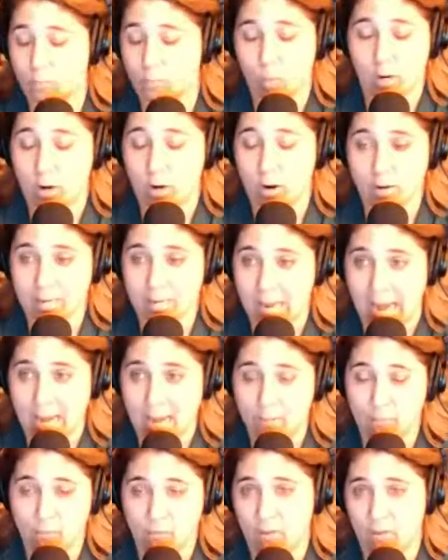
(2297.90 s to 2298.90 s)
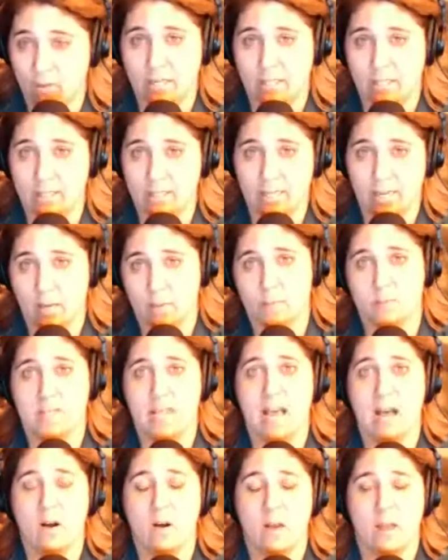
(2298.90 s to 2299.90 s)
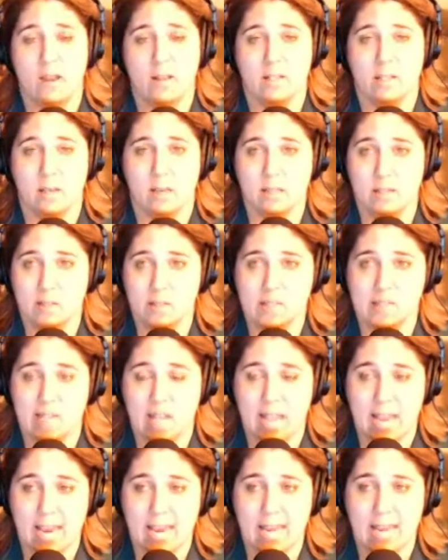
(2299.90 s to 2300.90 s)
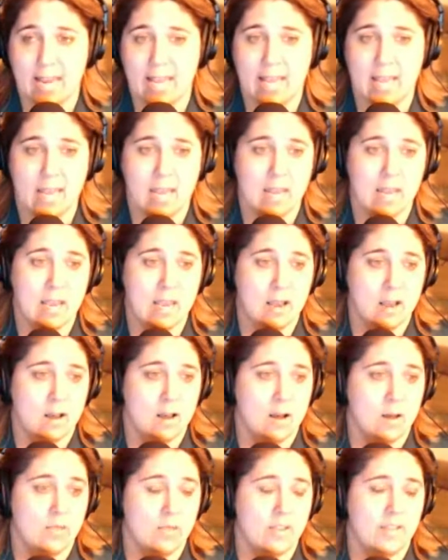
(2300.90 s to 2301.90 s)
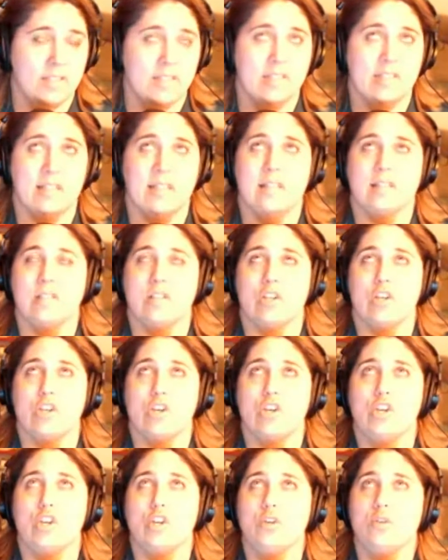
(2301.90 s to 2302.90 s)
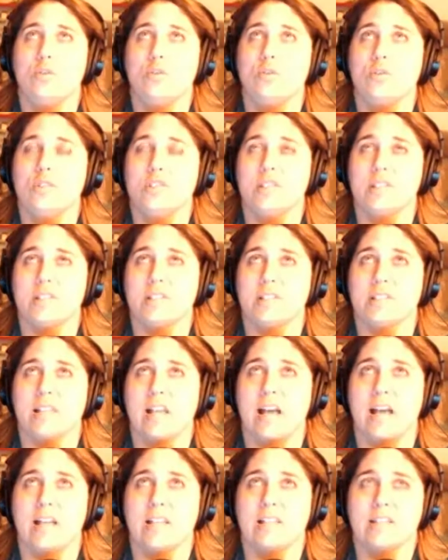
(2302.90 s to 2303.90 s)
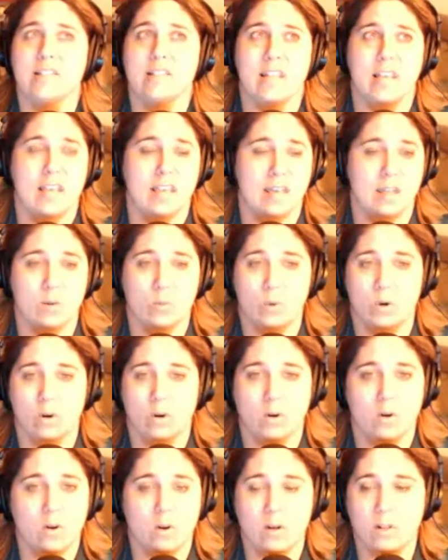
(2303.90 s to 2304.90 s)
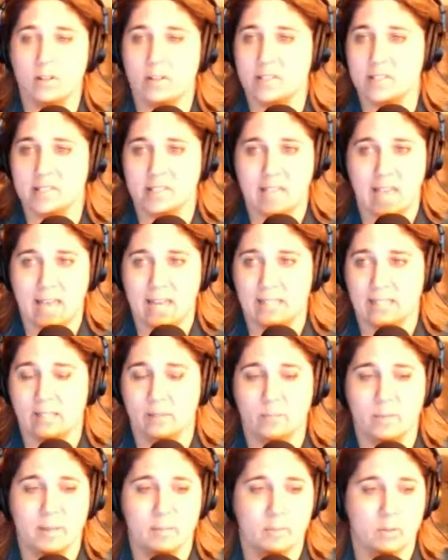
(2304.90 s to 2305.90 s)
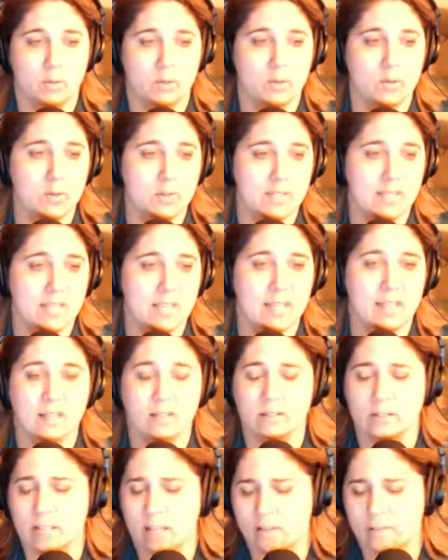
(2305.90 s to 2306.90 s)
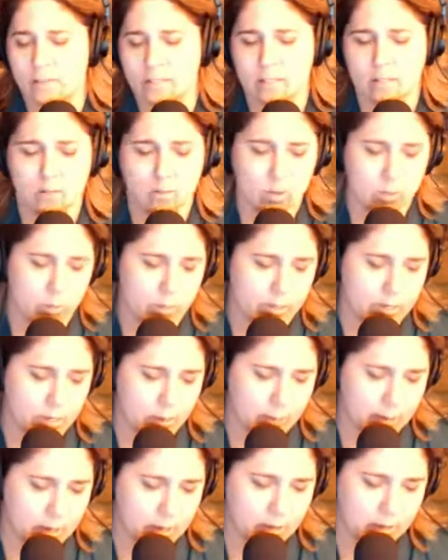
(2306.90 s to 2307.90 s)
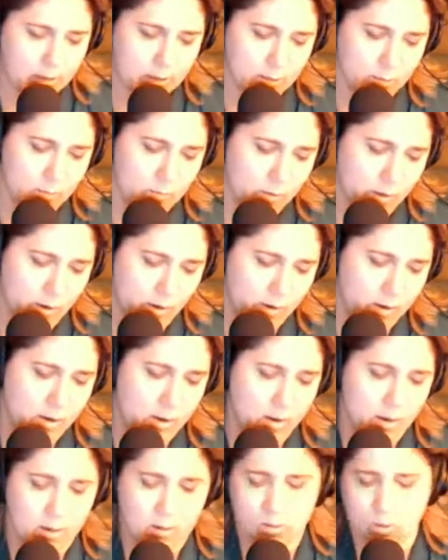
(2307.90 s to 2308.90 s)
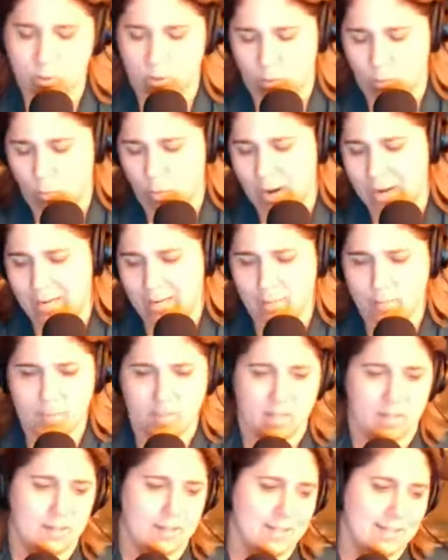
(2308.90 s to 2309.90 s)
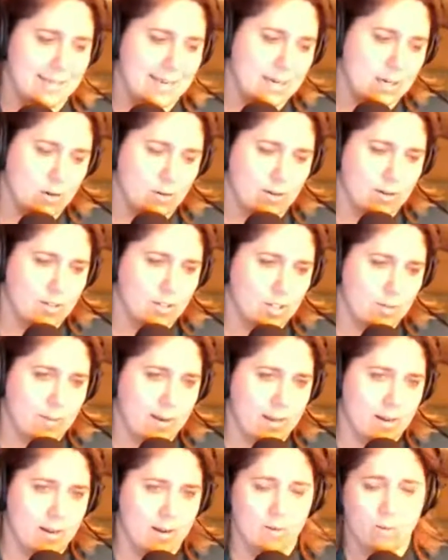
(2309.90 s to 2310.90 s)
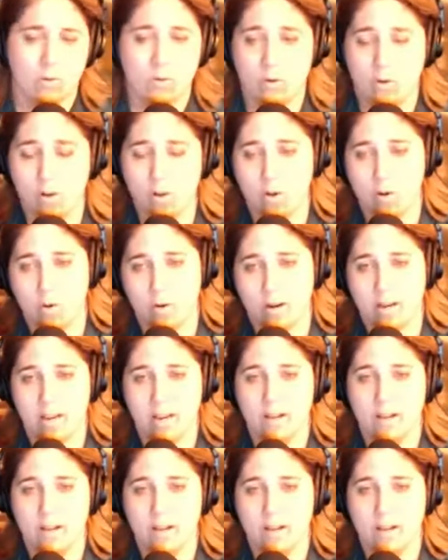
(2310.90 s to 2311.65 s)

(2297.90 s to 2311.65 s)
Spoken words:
our game finally comes out and it's on the site and it's a huge success and we're all ecstatic and people are using it, they're loving it, they're tweeting about it, and they're doing write-ups on TechCrunch about it, we're all great.